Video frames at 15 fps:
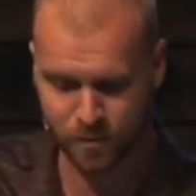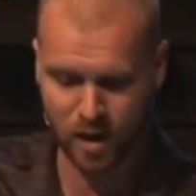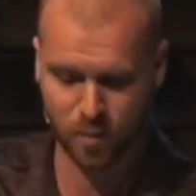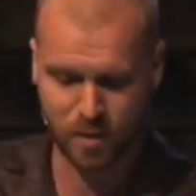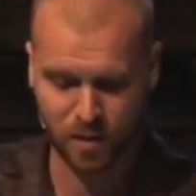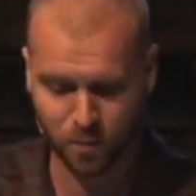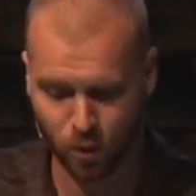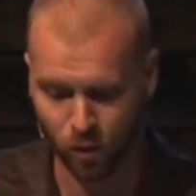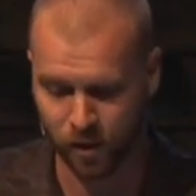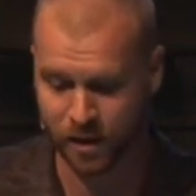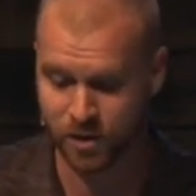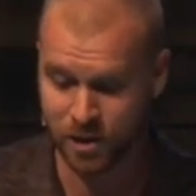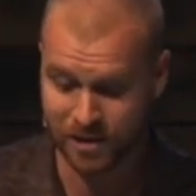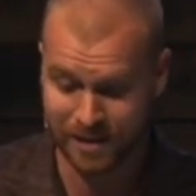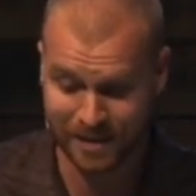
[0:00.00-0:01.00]
That'll be important
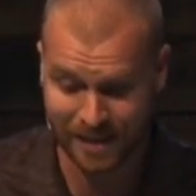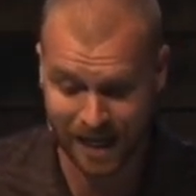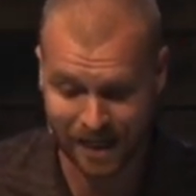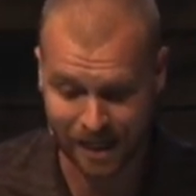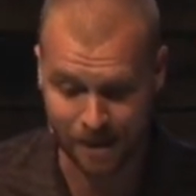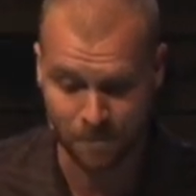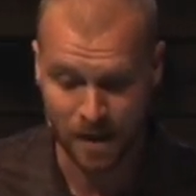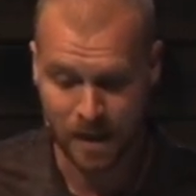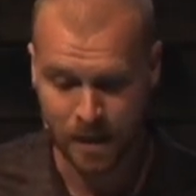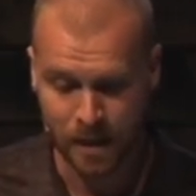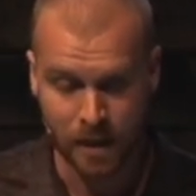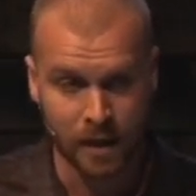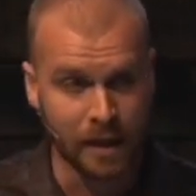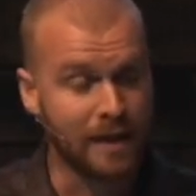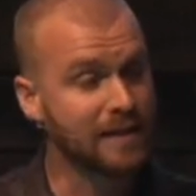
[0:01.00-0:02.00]
in just a second.
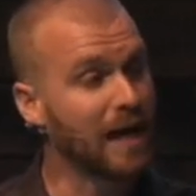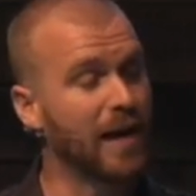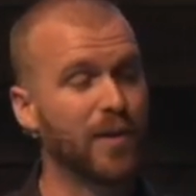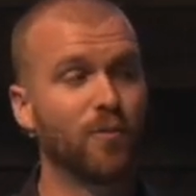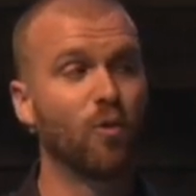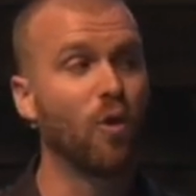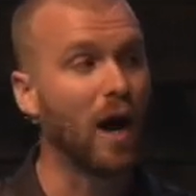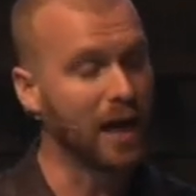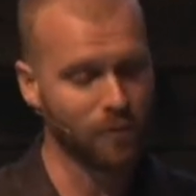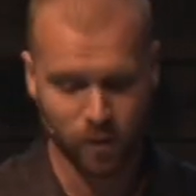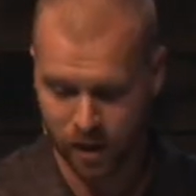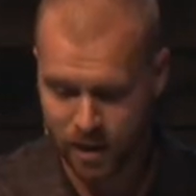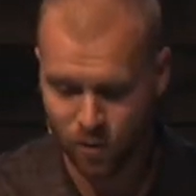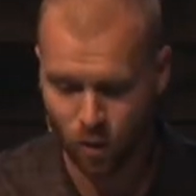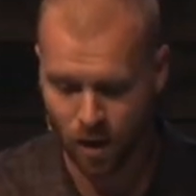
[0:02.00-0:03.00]
He's got him right
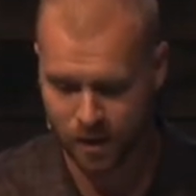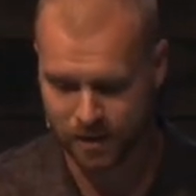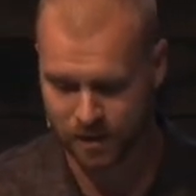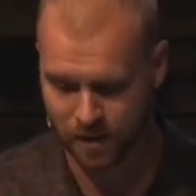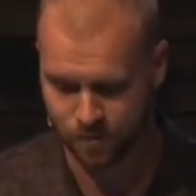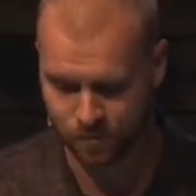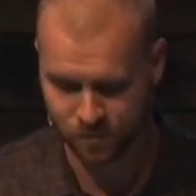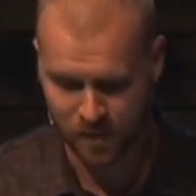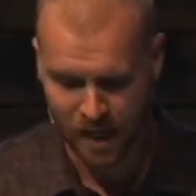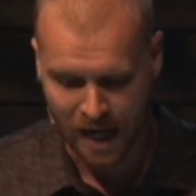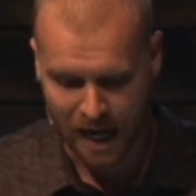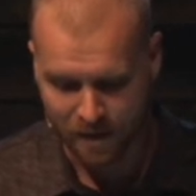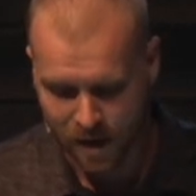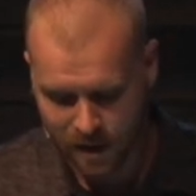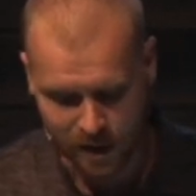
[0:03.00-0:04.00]
where he wants him.
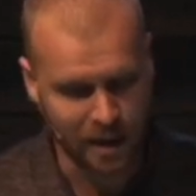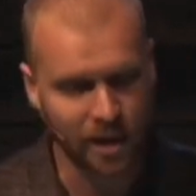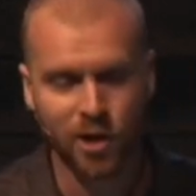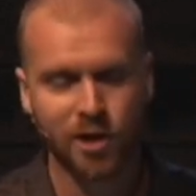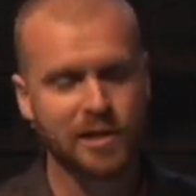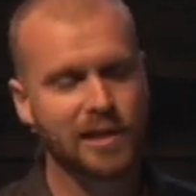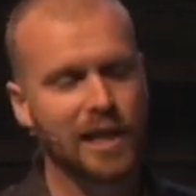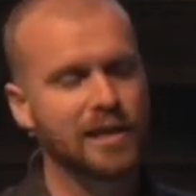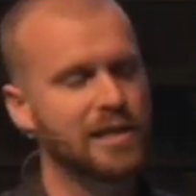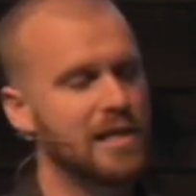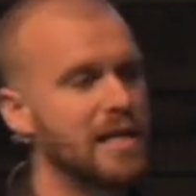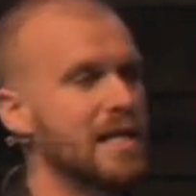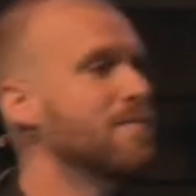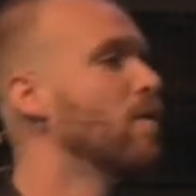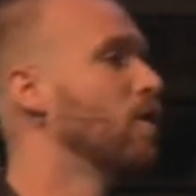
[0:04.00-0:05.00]
And then Ehud says
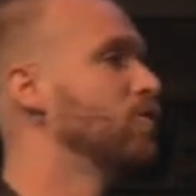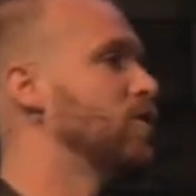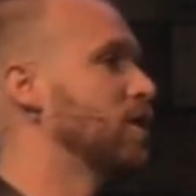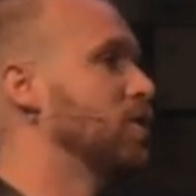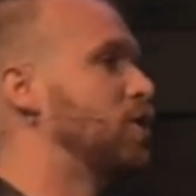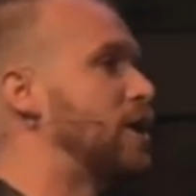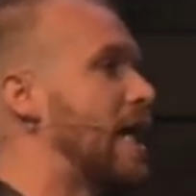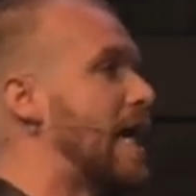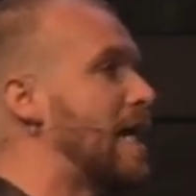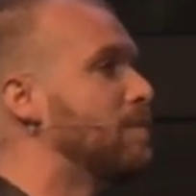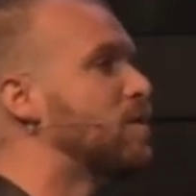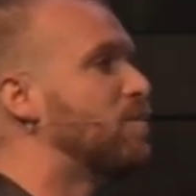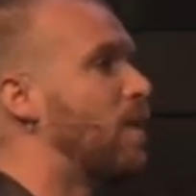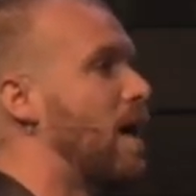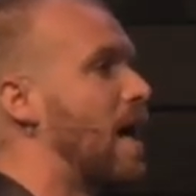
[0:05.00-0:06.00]
the most
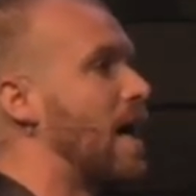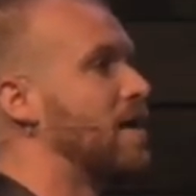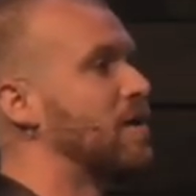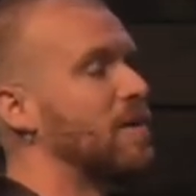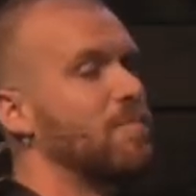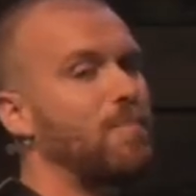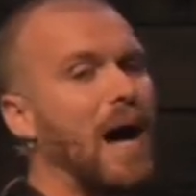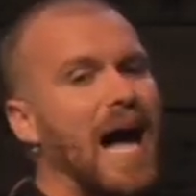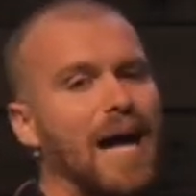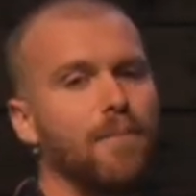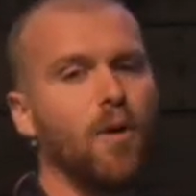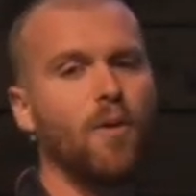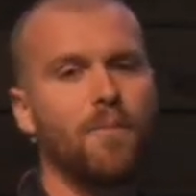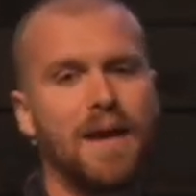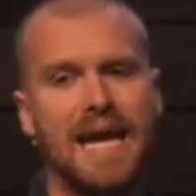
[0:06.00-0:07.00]
James Bond,
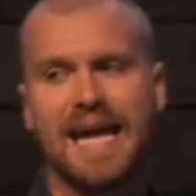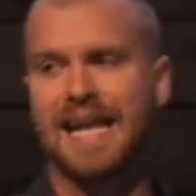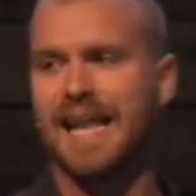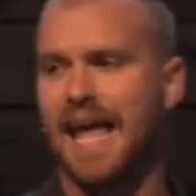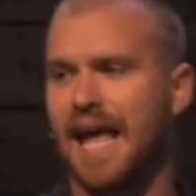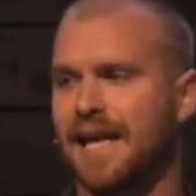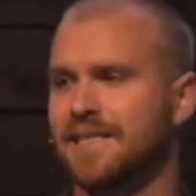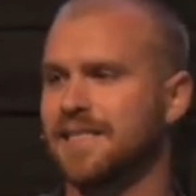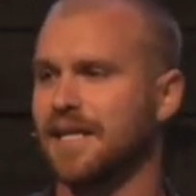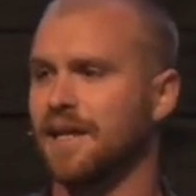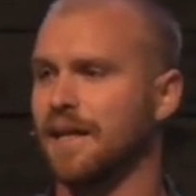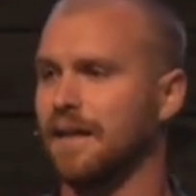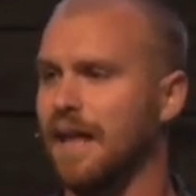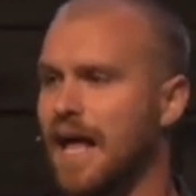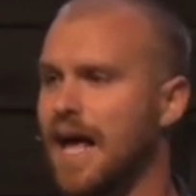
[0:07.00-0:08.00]
Bible man-esque
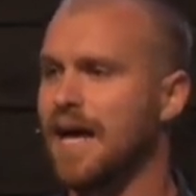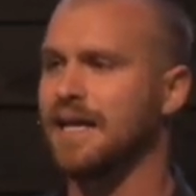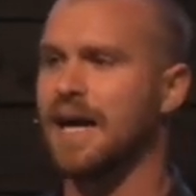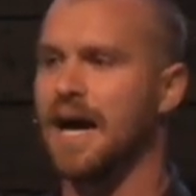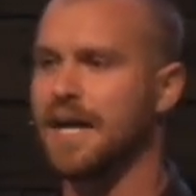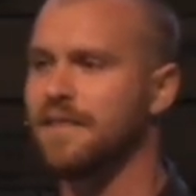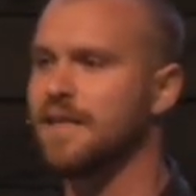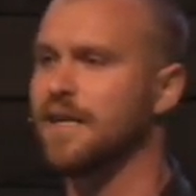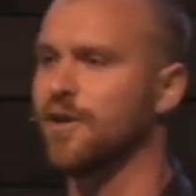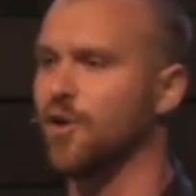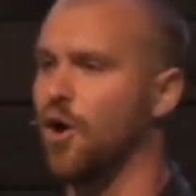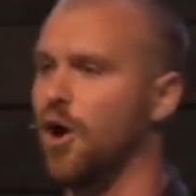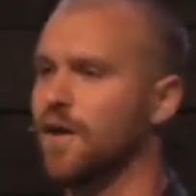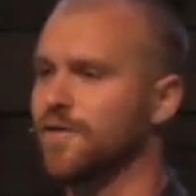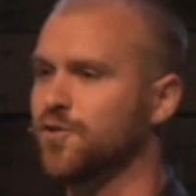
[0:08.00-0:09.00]
line, I think, in
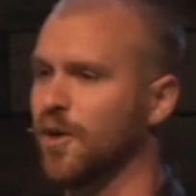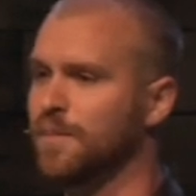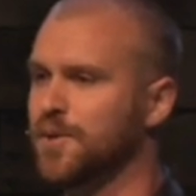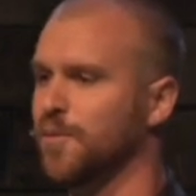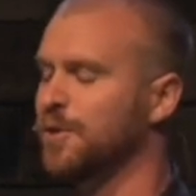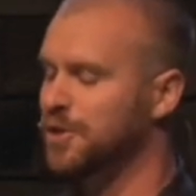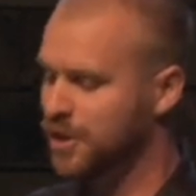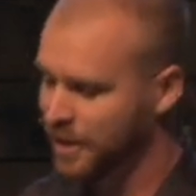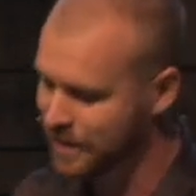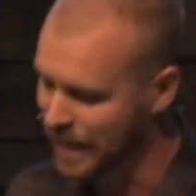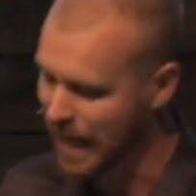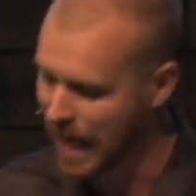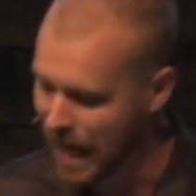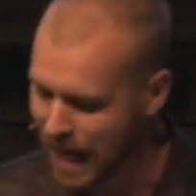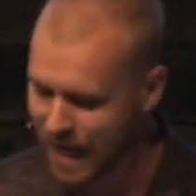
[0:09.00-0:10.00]
all of Scripture, which is,
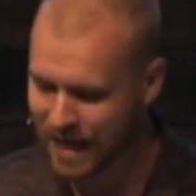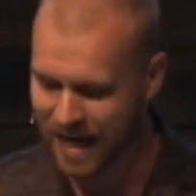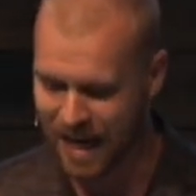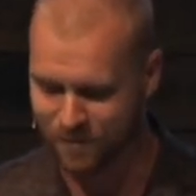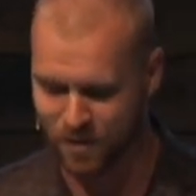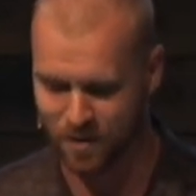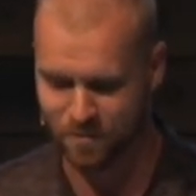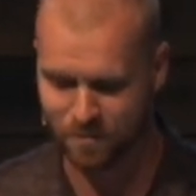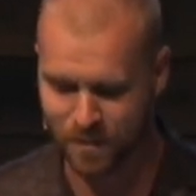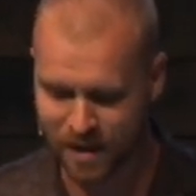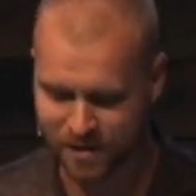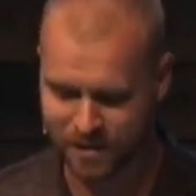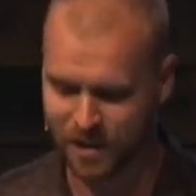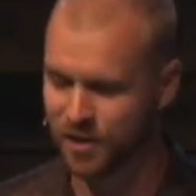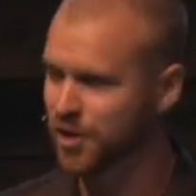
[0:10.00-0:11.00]
"I have a
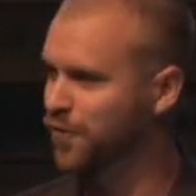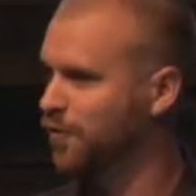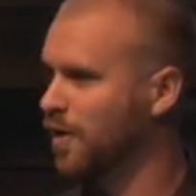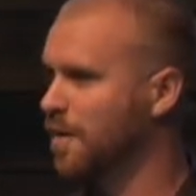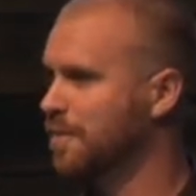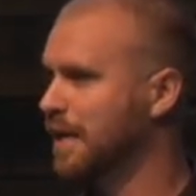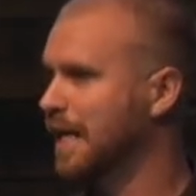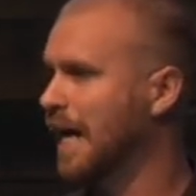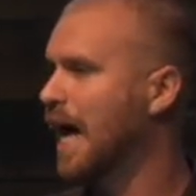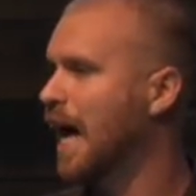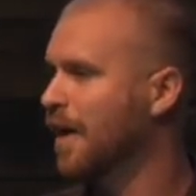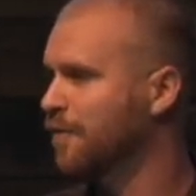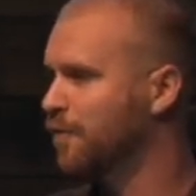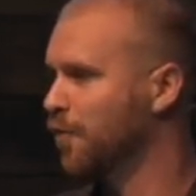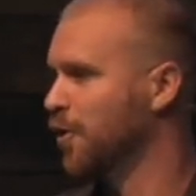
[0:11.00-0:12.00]
message from
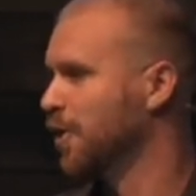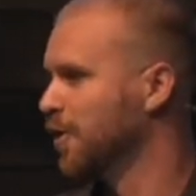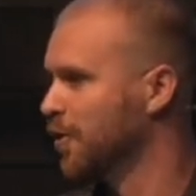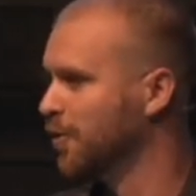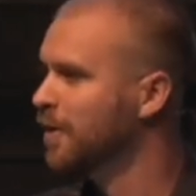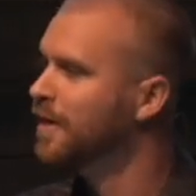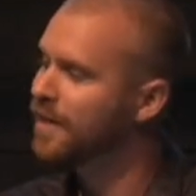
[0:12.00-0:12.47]
God for you."